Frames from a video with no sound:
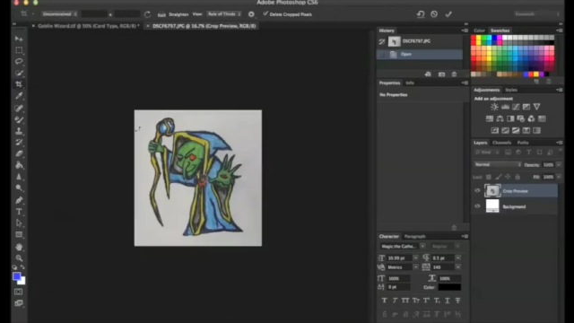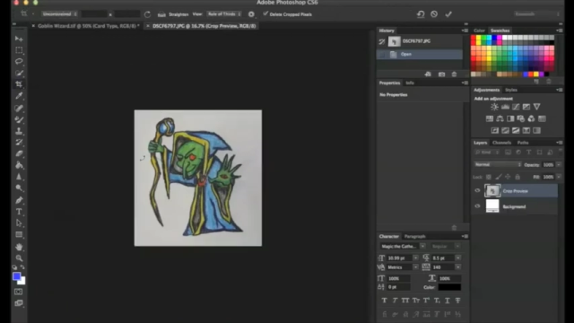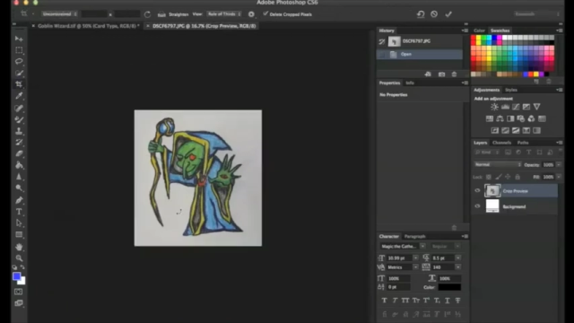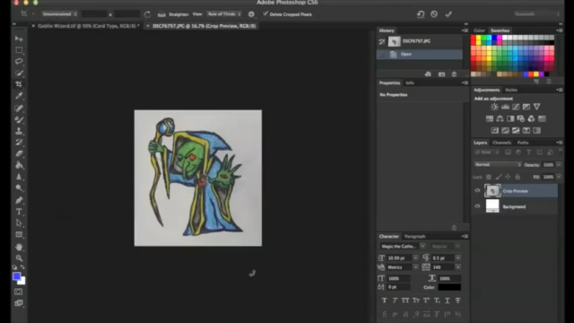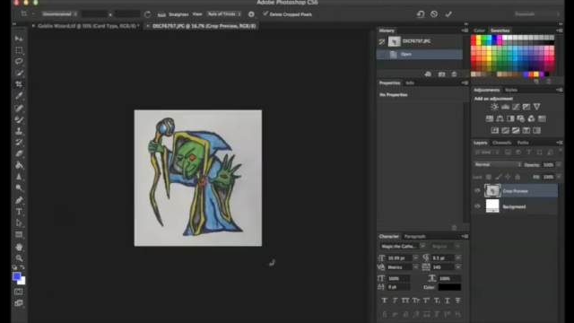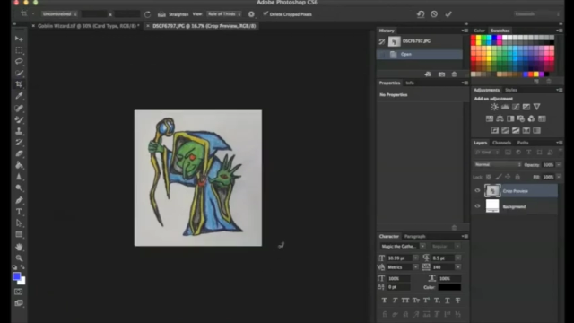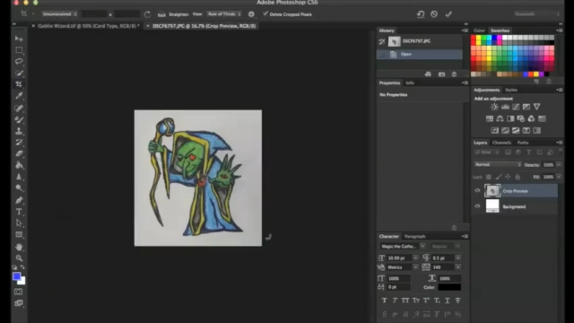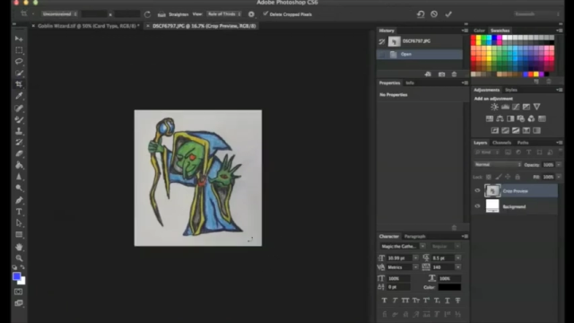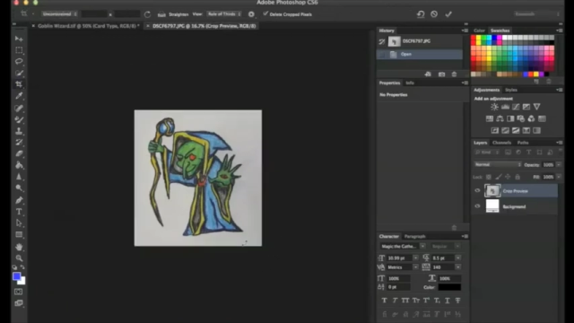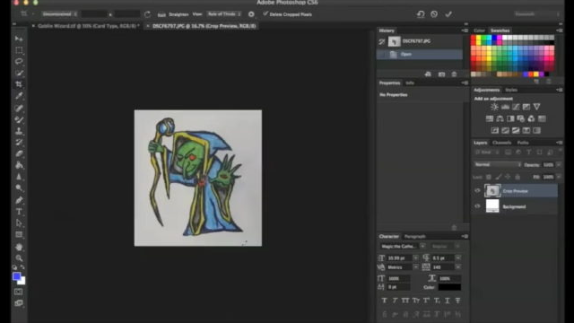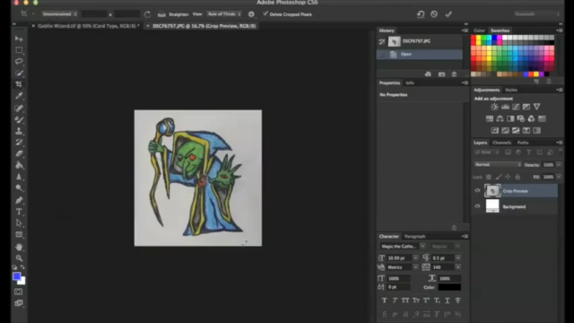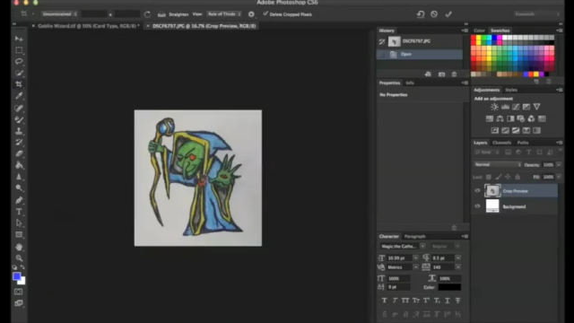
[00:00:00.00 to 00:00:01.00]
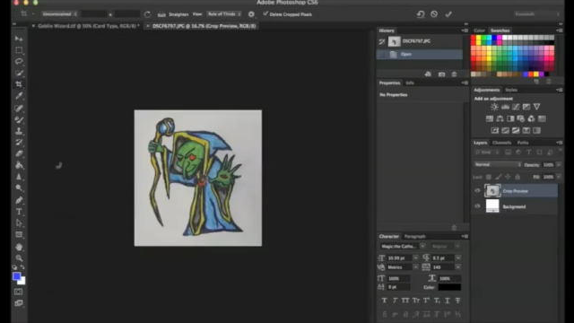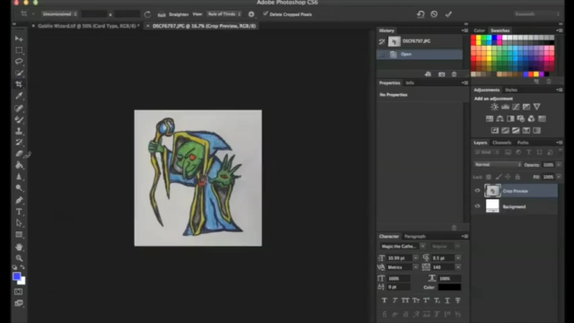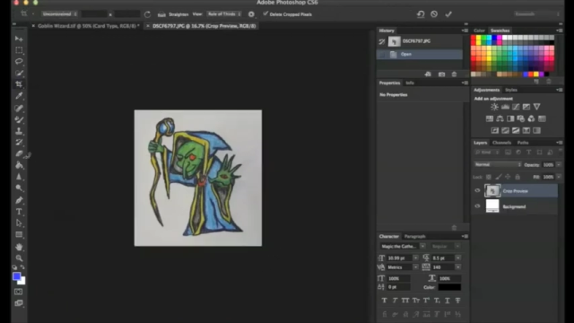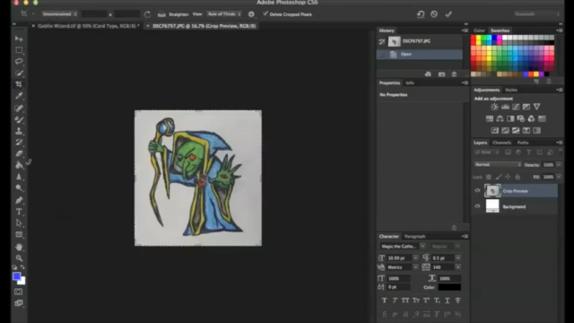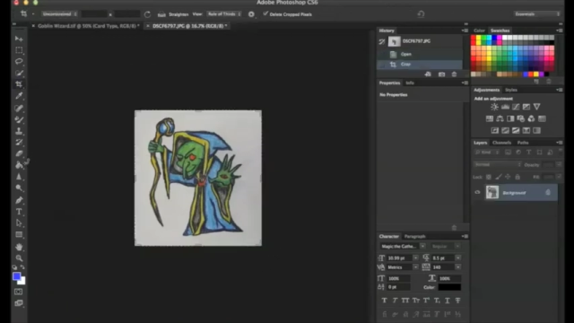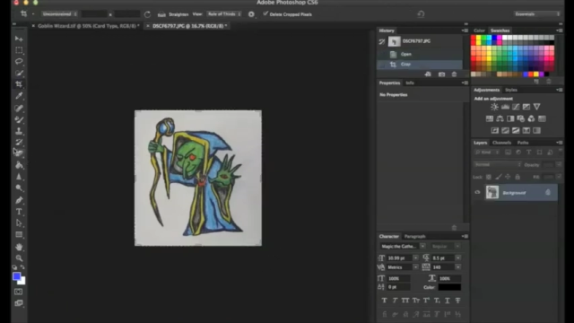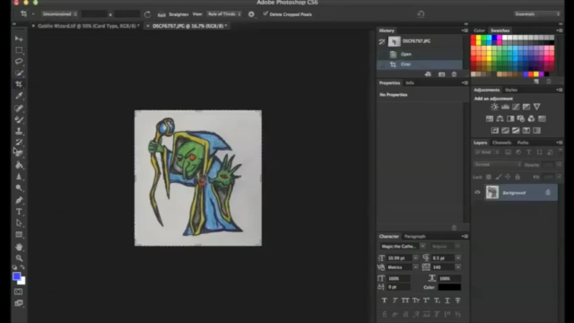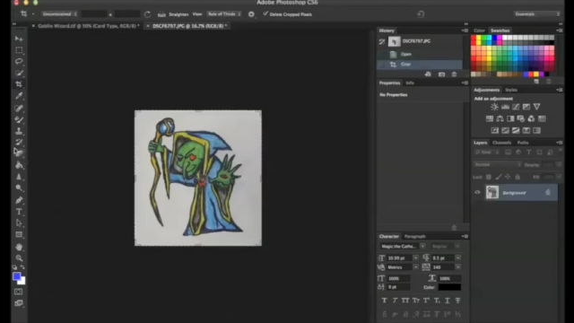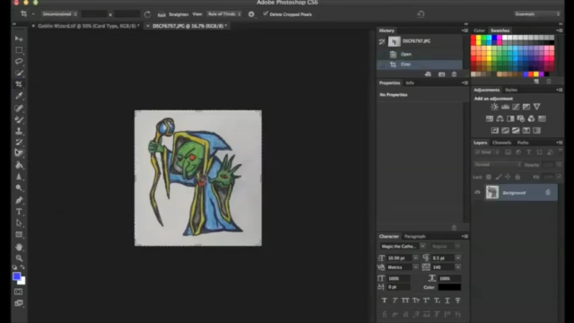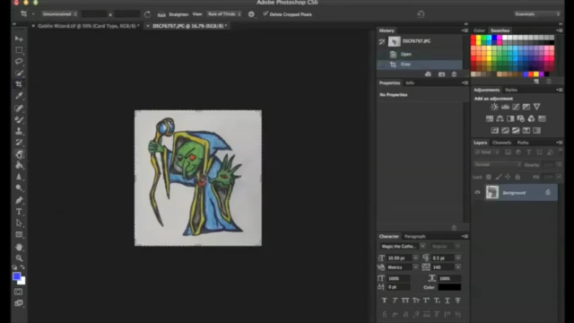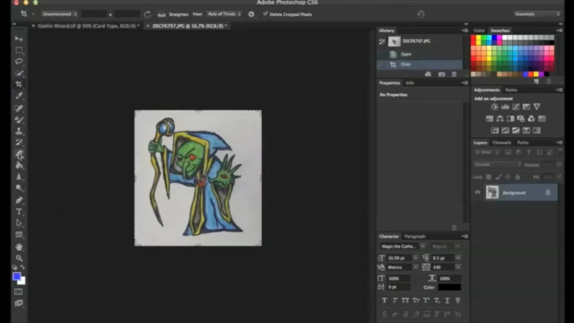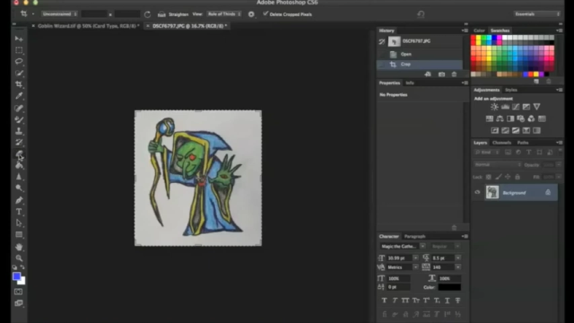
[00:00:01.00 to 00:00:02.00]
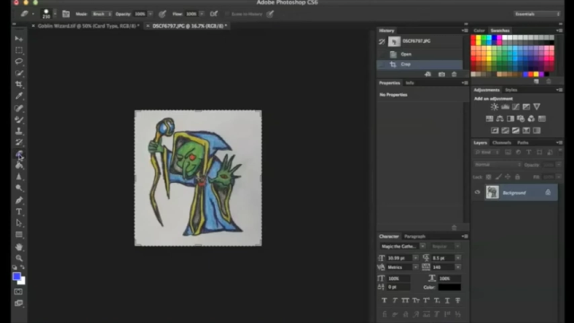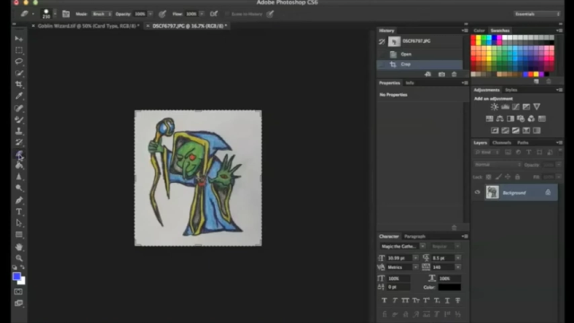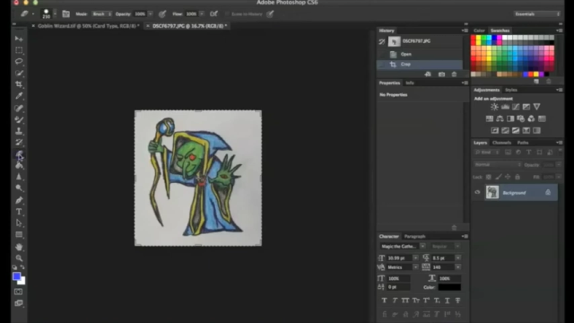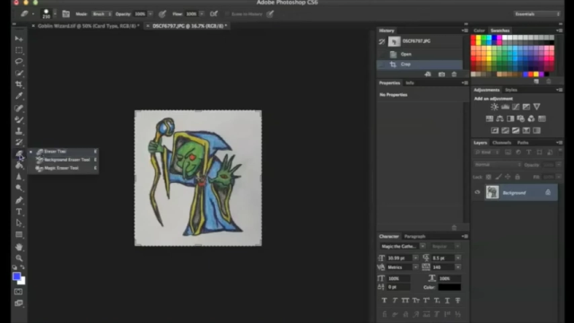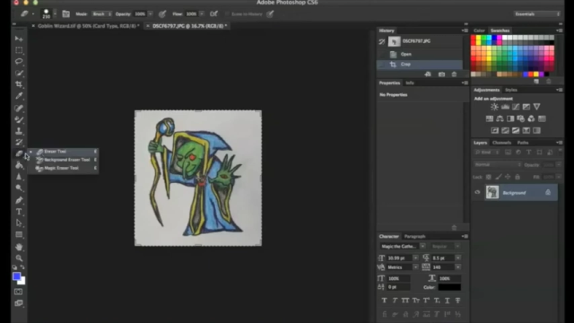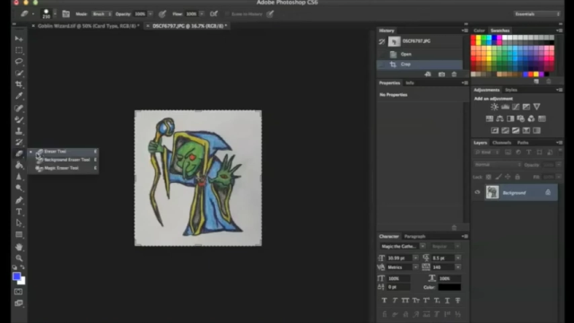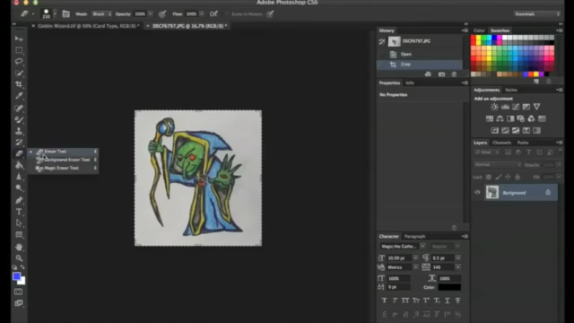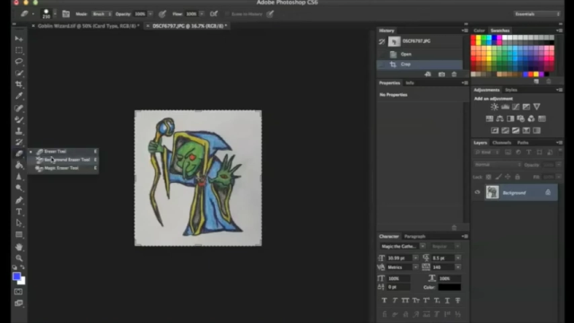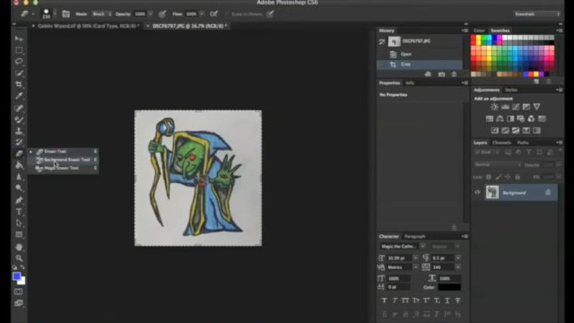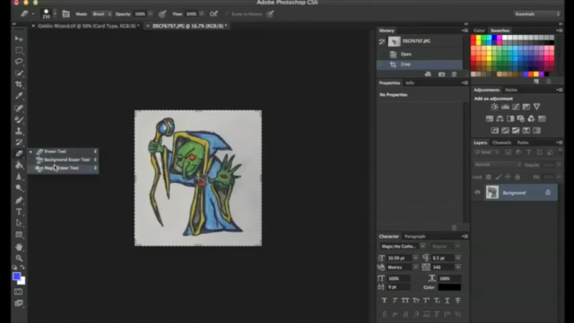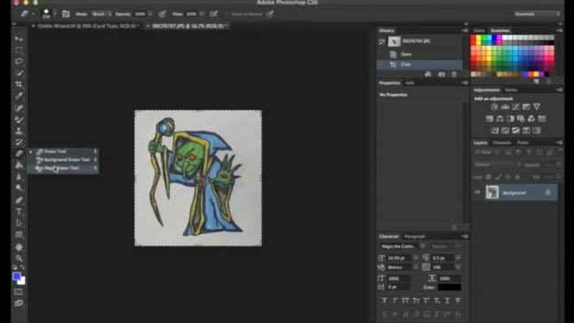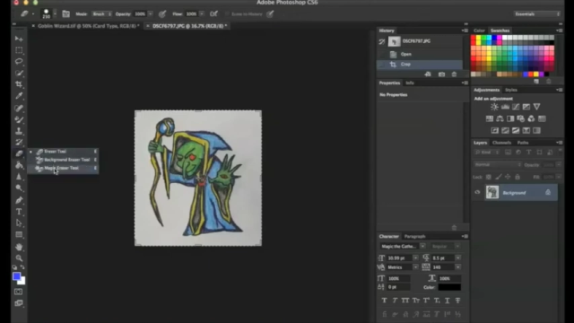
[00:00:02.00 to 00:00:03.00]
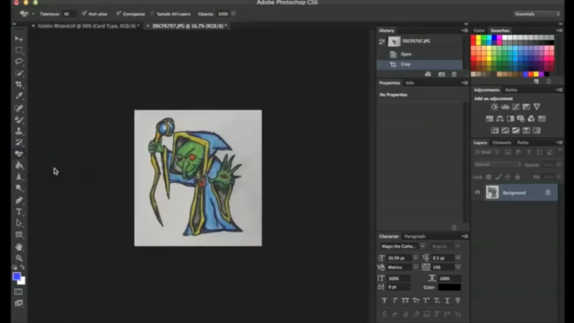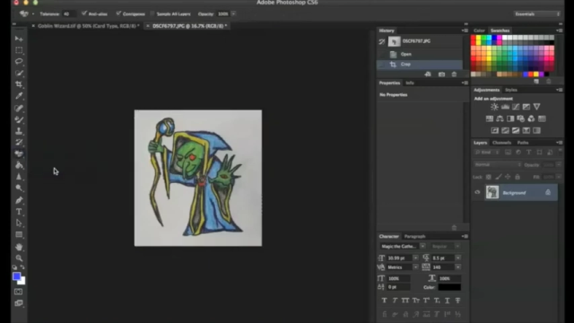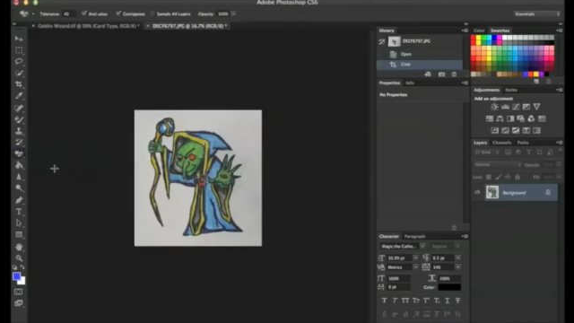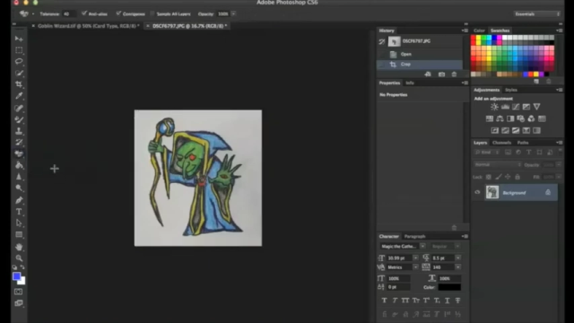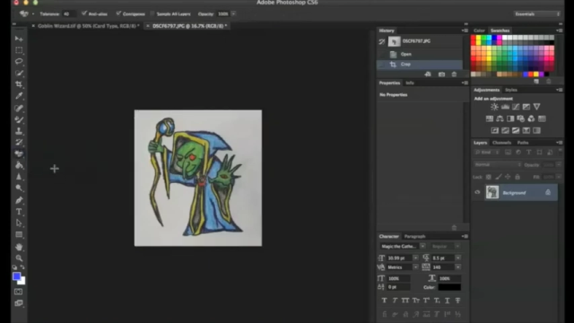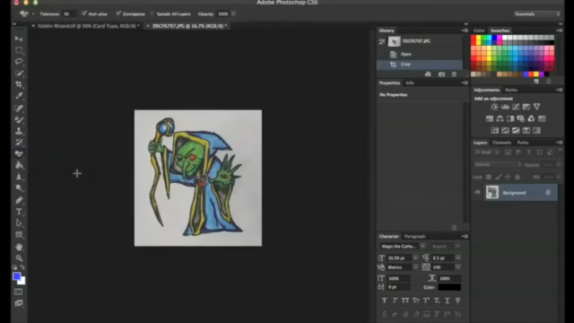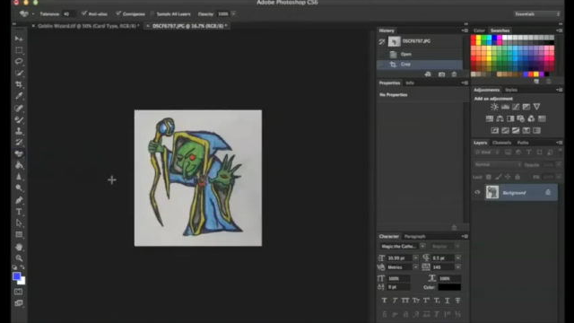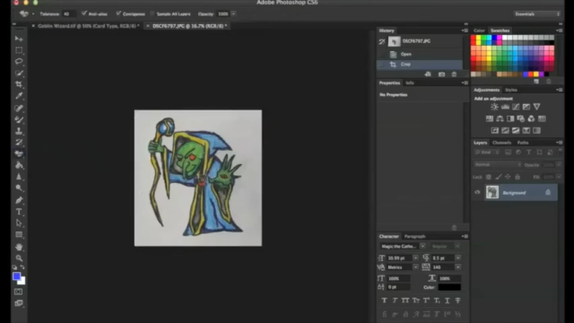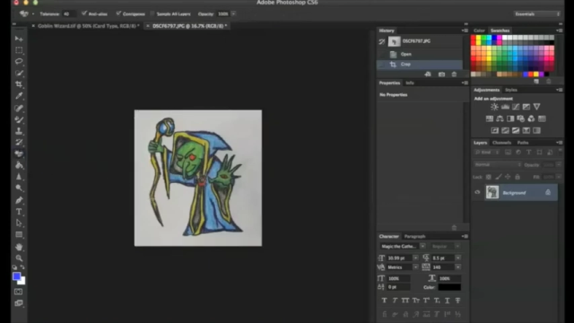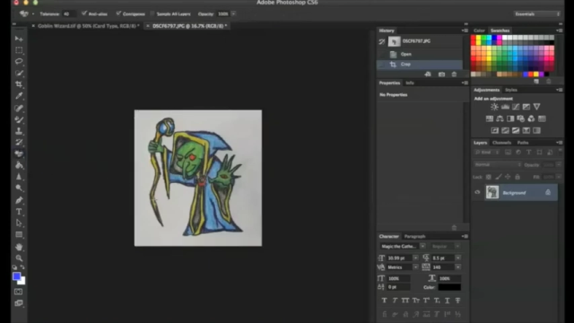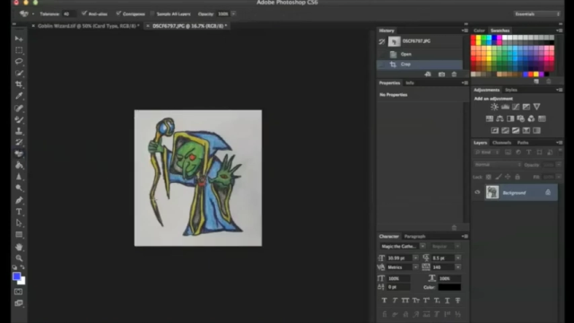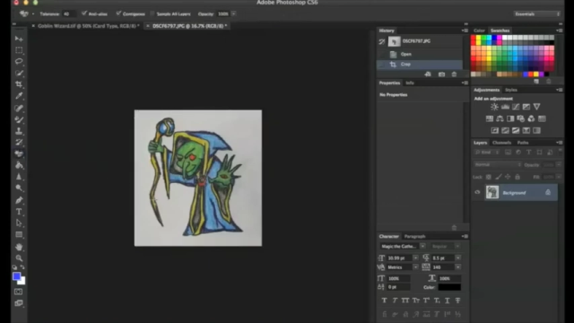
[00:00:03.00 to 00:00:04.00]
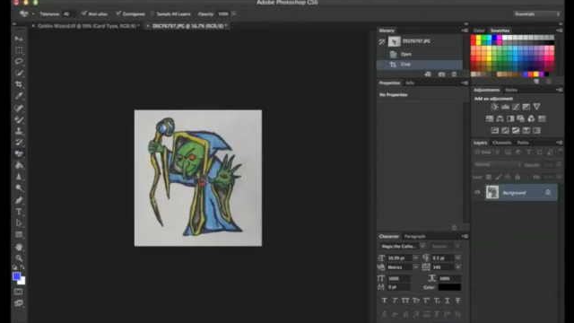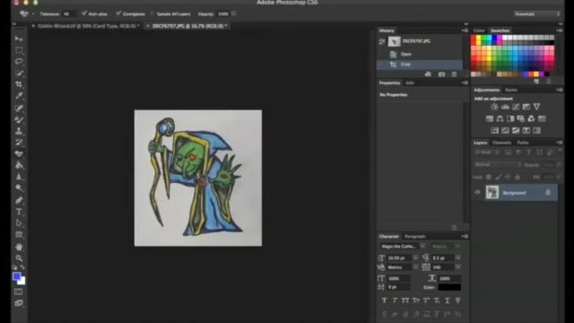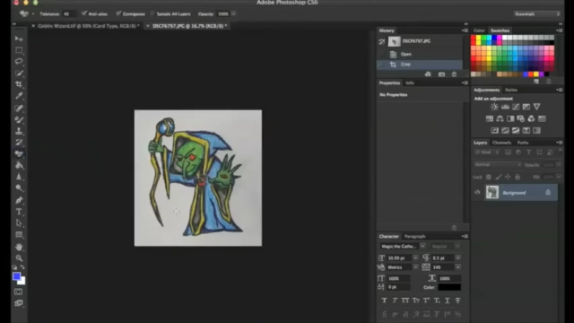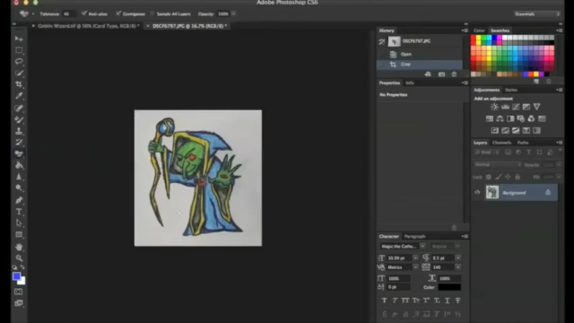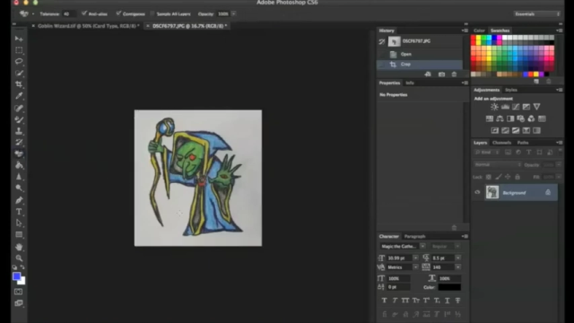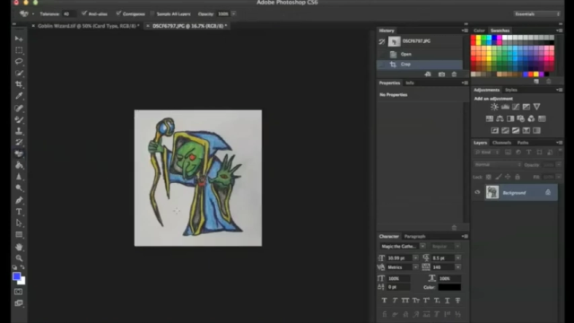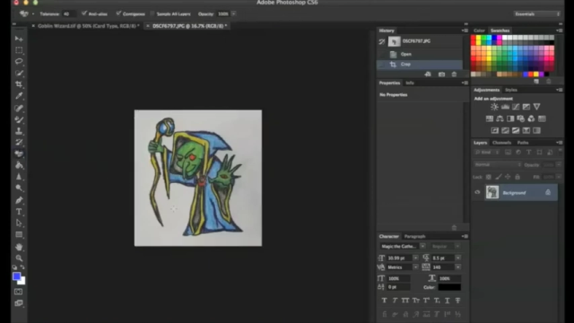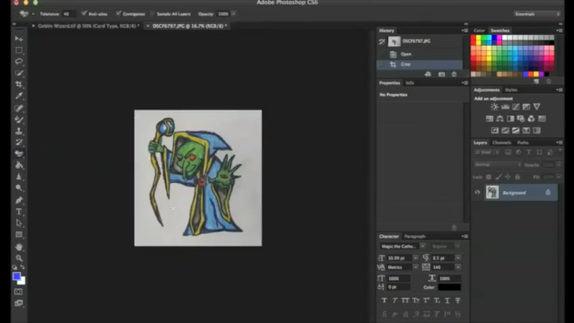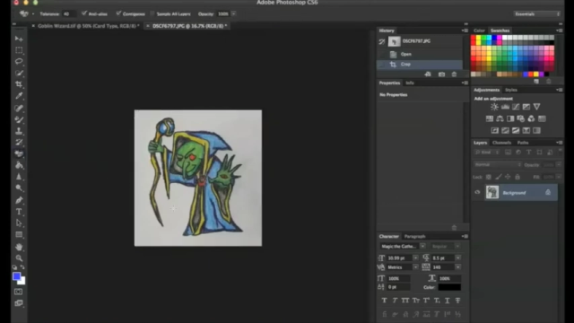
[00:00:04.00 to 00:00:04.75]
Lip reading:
(no speaker visible)